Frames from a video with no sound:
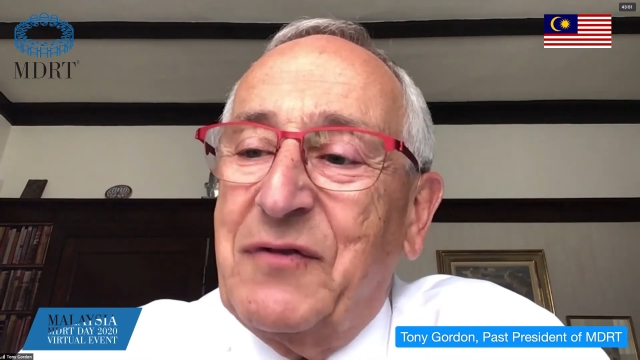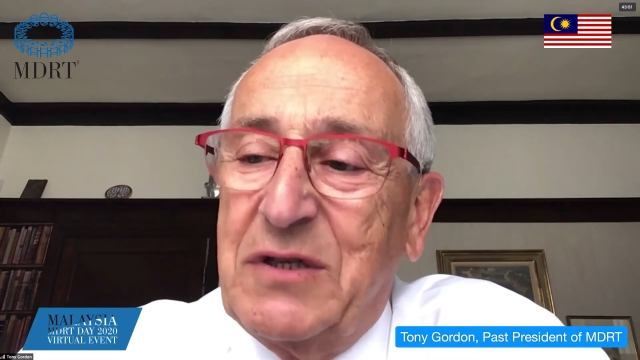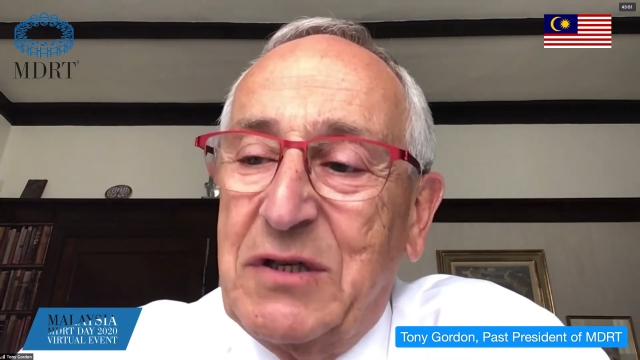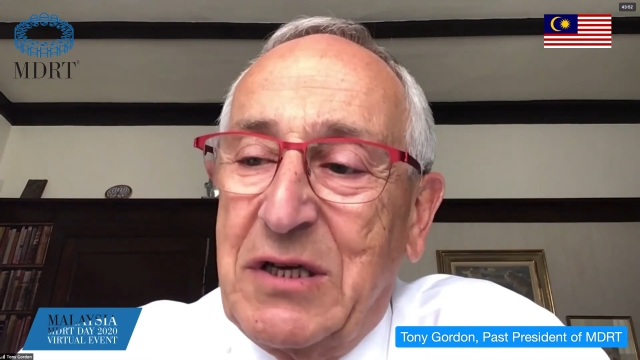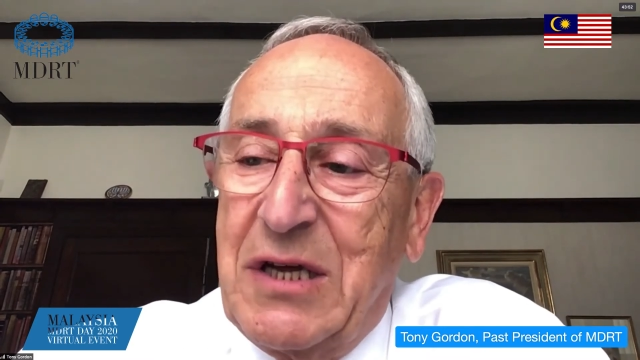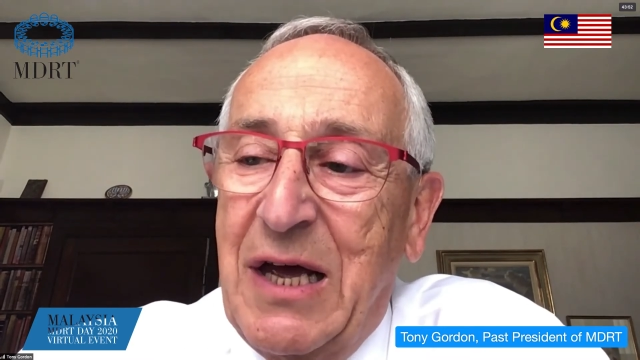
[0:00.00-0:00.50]
to
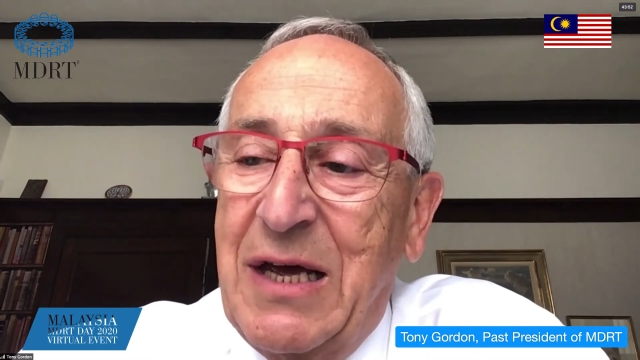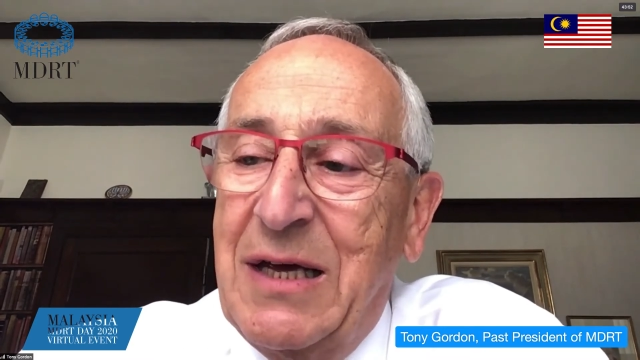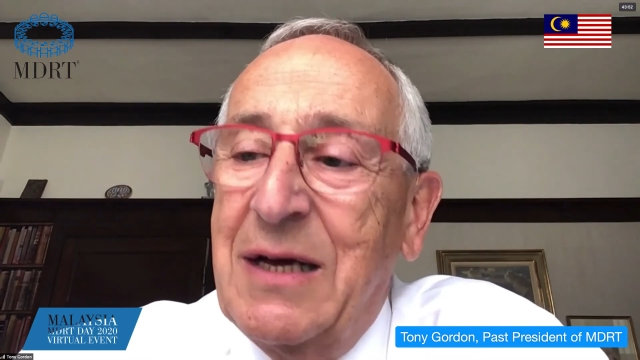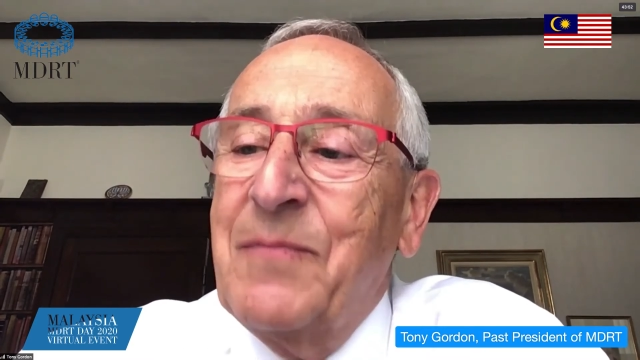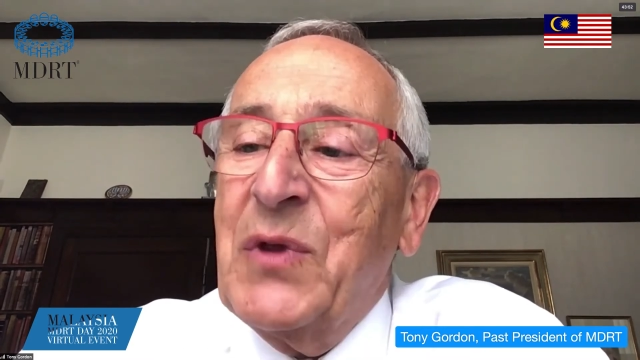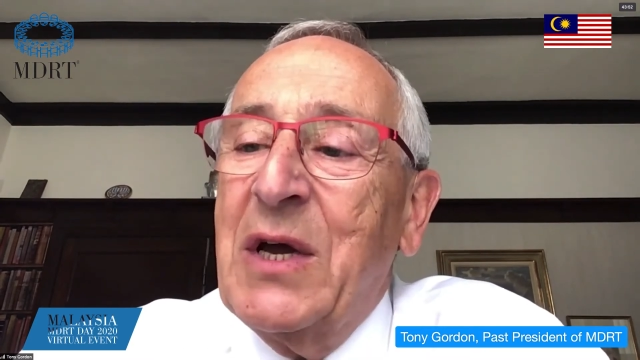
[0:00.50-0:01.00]
say,
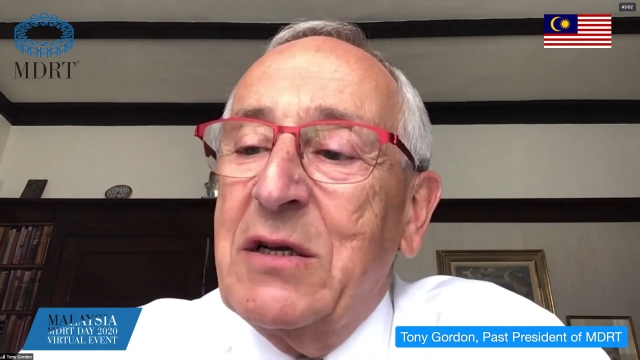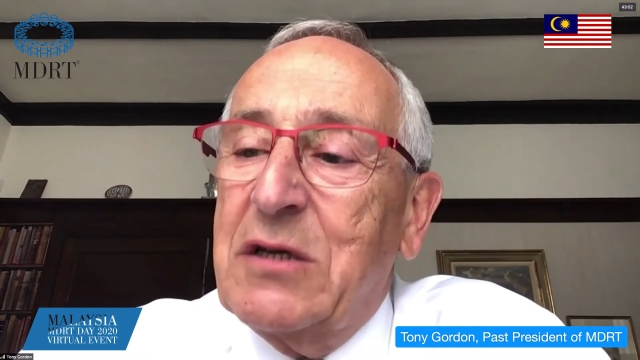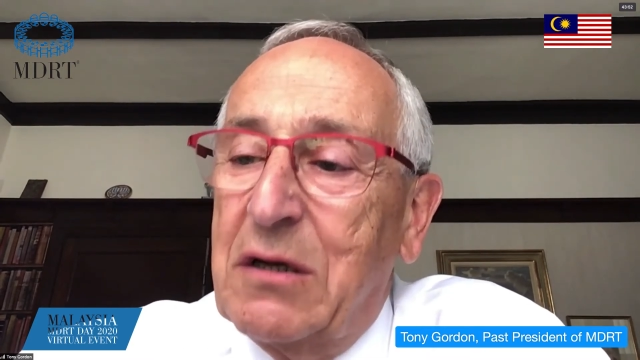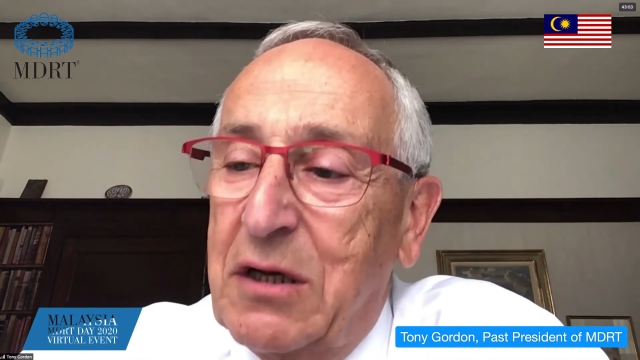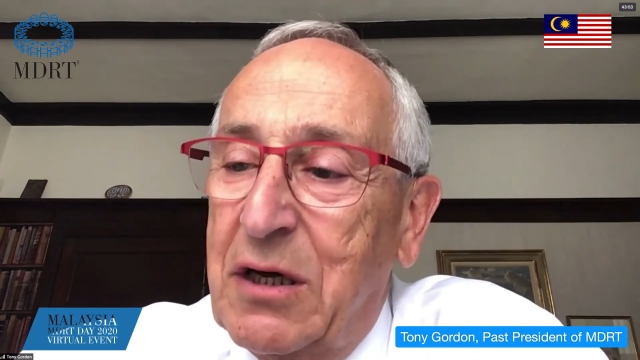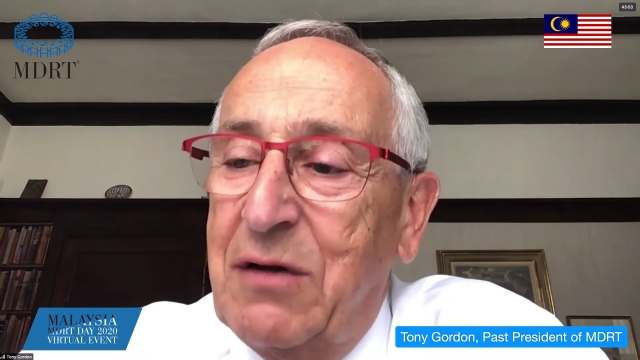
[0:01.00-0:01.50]
to
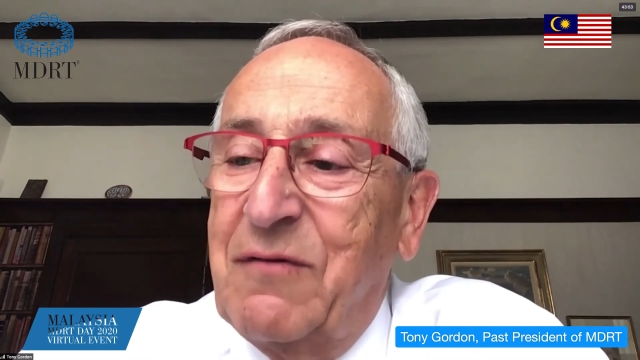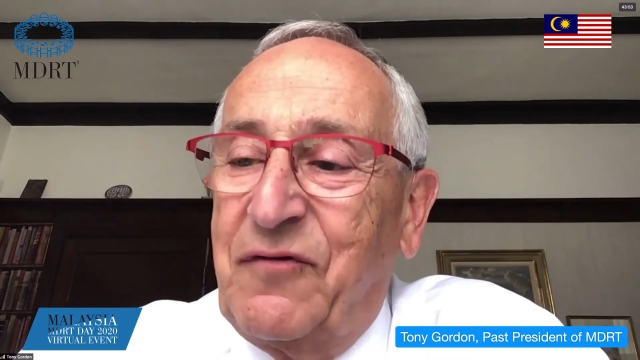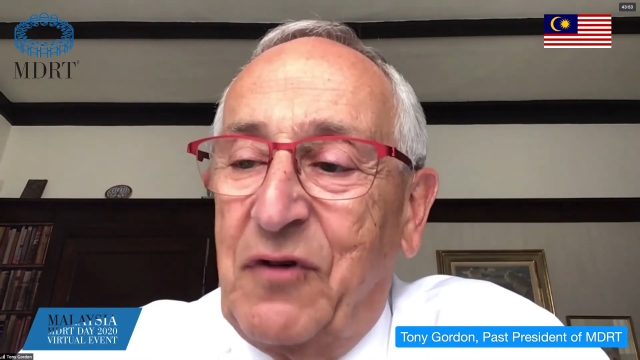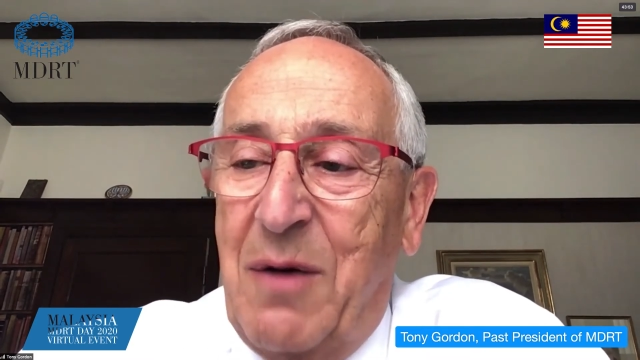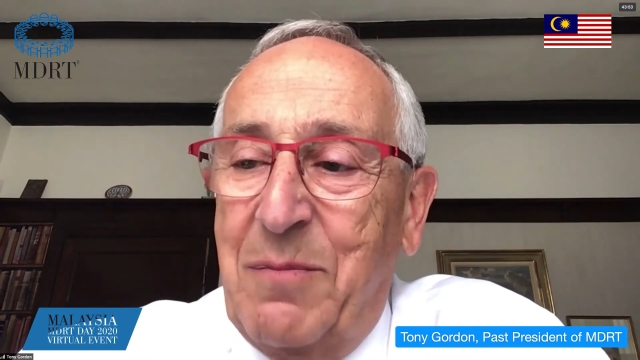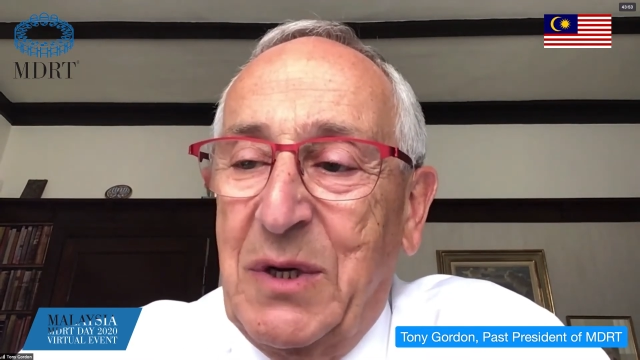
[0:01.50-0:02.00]
learn
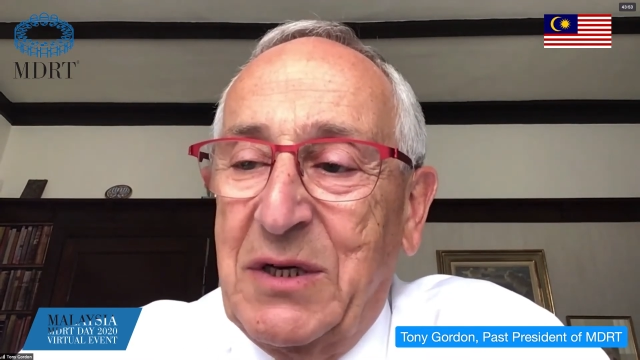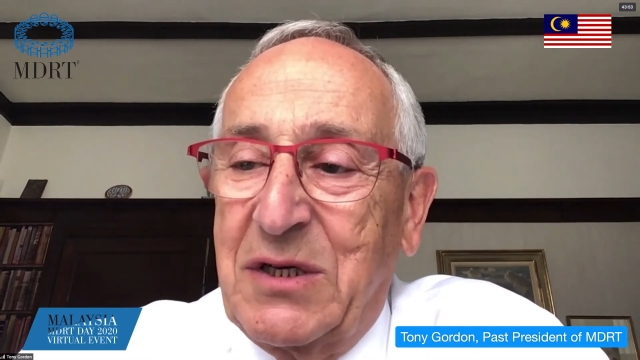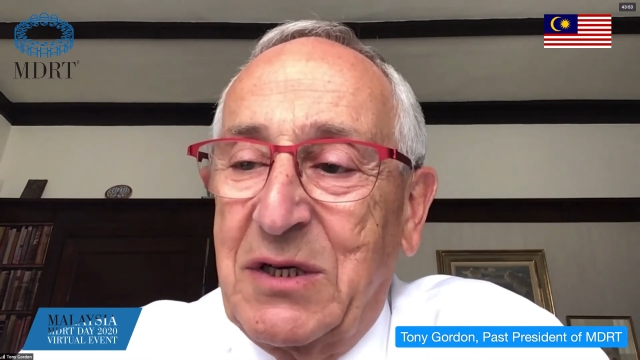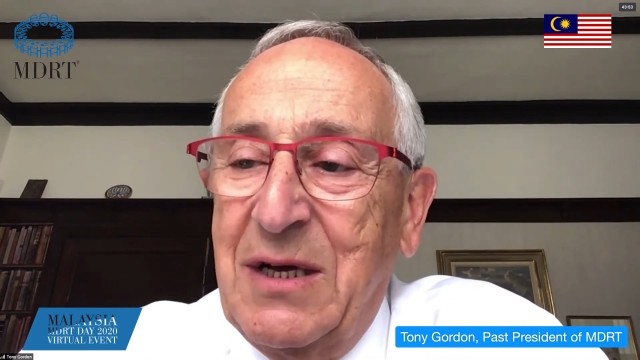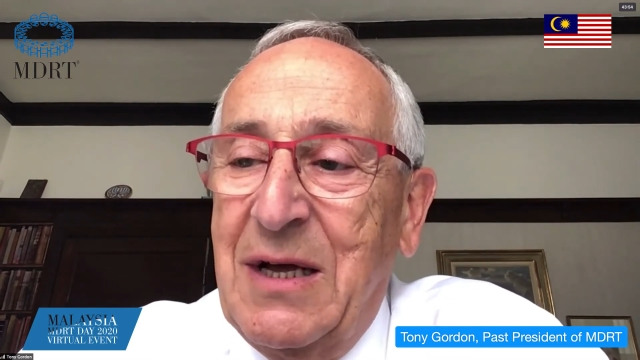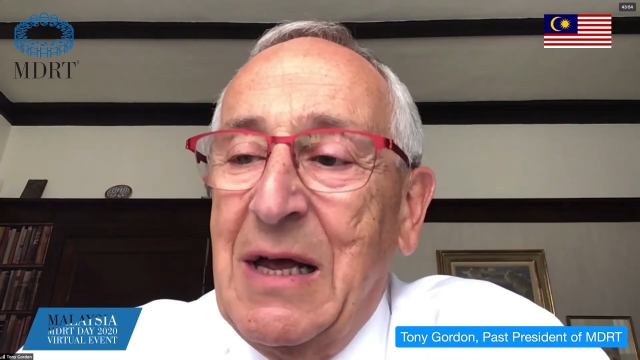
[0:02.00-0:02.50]
from us.